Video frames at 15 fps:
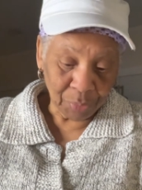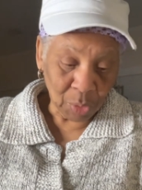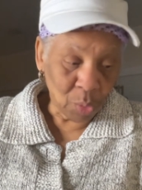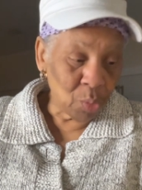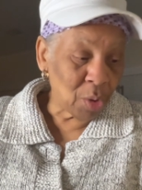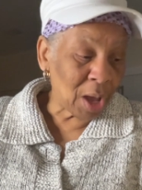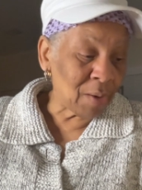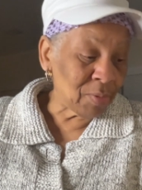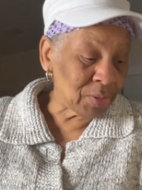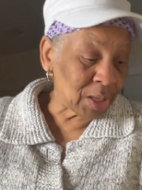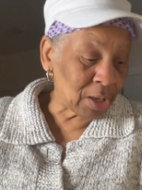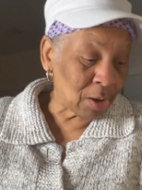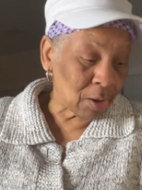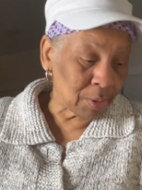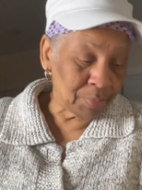Whoever
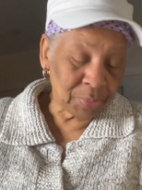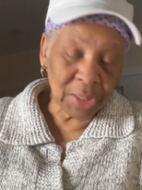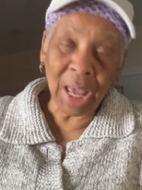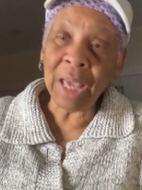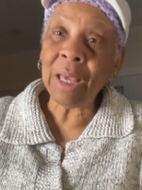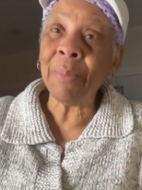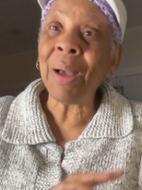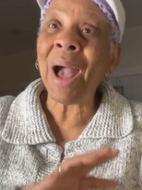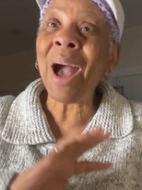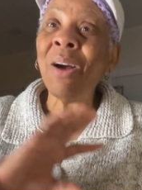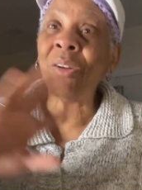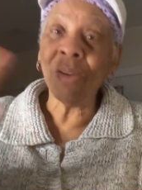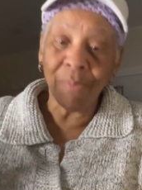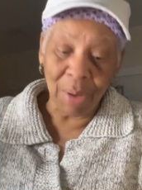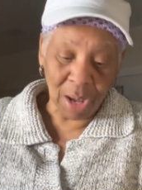they are, take them out
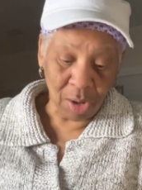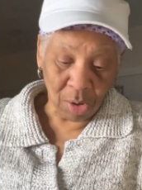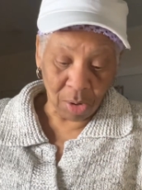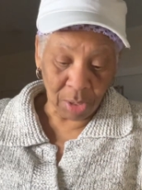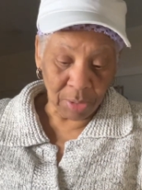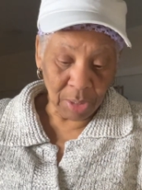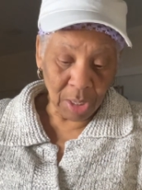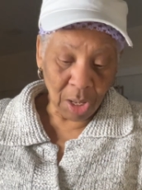of my heart.